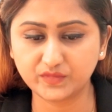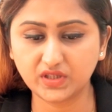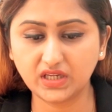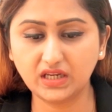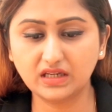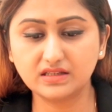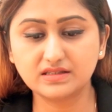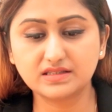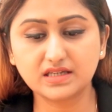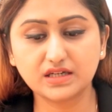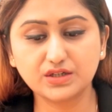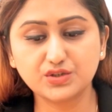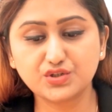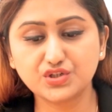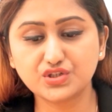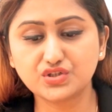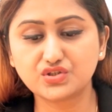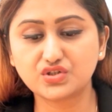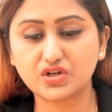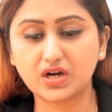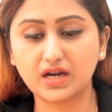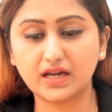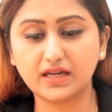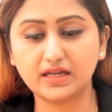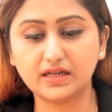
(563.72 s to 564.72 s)
In such a
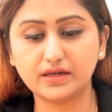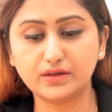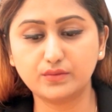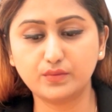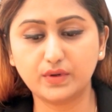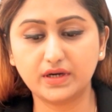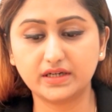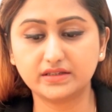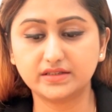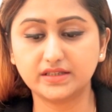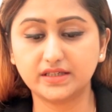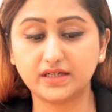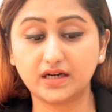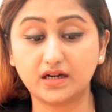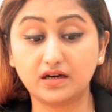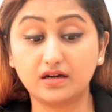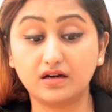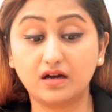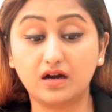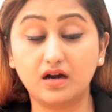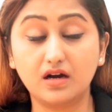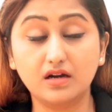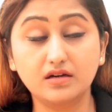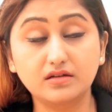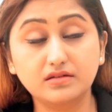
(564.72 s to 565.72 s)
trial where there are
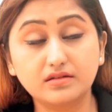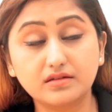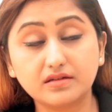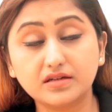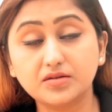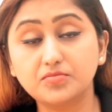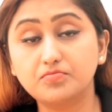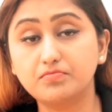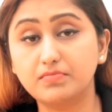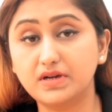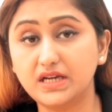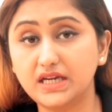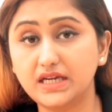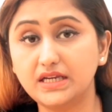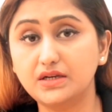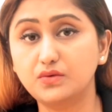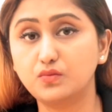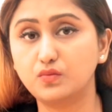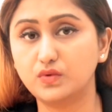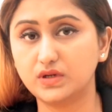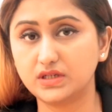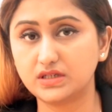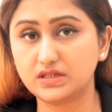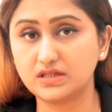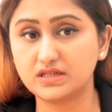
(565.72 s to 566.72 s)
100
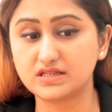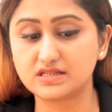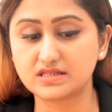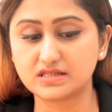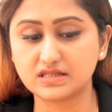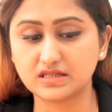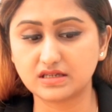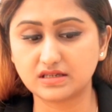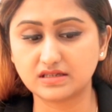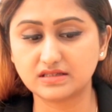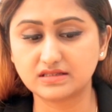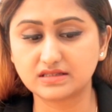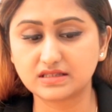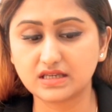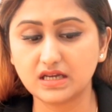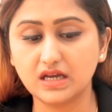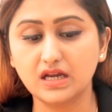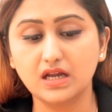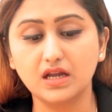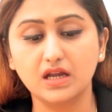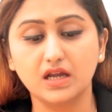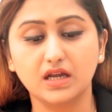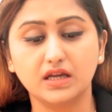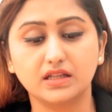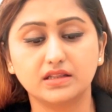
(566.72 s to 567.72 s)
main witnesses,
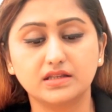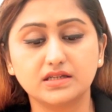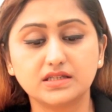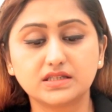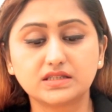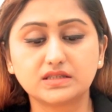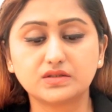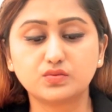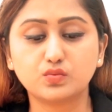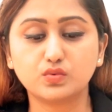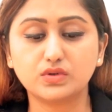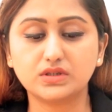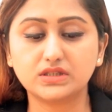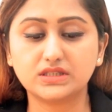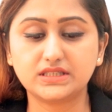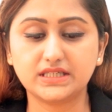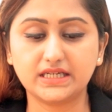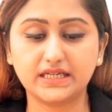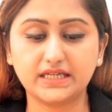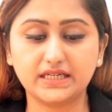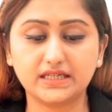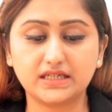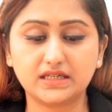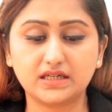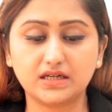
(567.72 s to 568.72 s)
this will
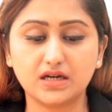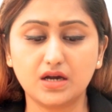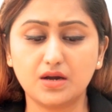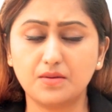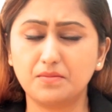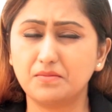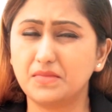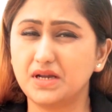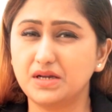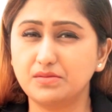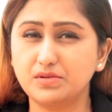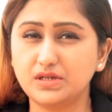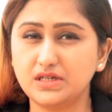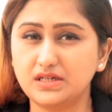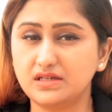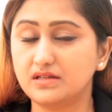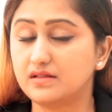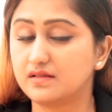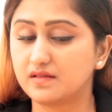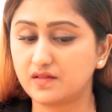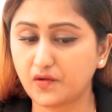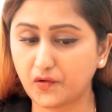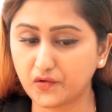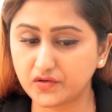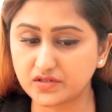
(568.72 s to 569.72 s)
take
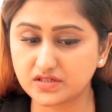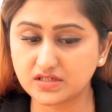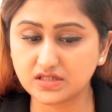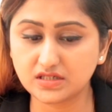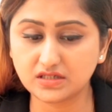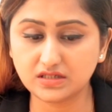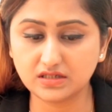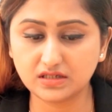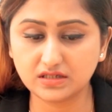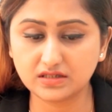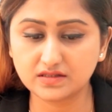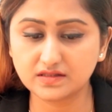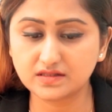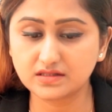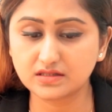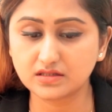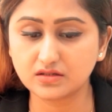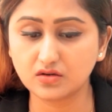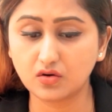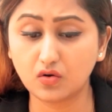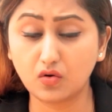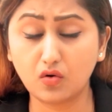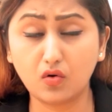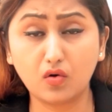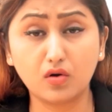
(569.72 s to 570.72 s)
maybe 30 years
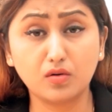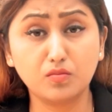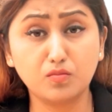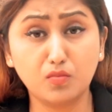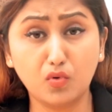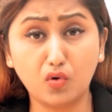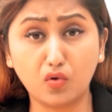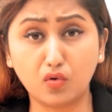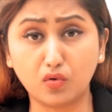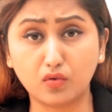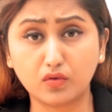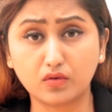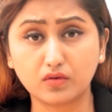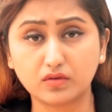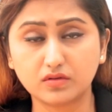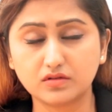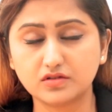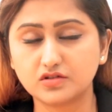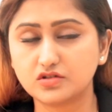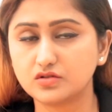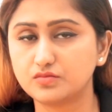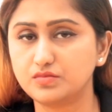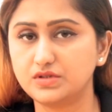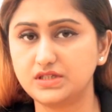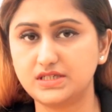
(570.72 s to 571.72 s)
or
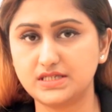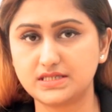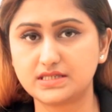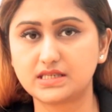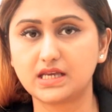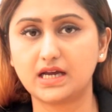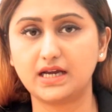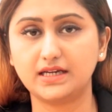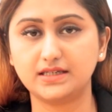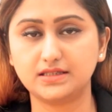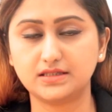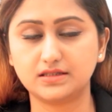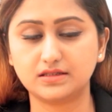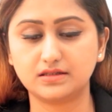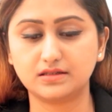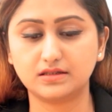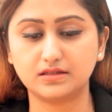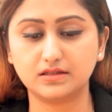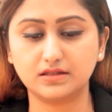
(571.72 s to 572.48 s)
more to be decided.